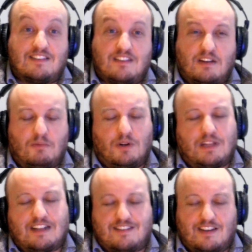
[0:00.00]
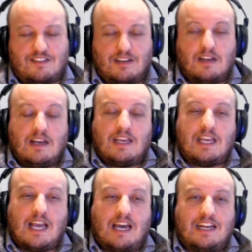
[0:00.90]
well, not sexting.
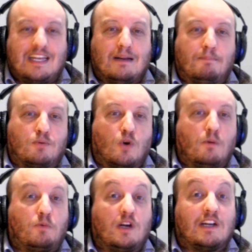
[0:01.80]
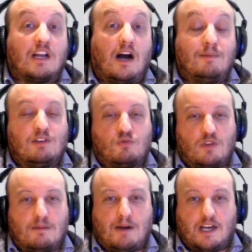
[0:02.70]
He had inappropriate comments
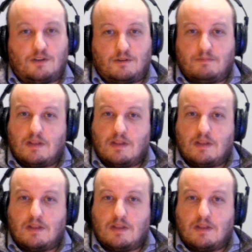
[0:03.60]
with a minor.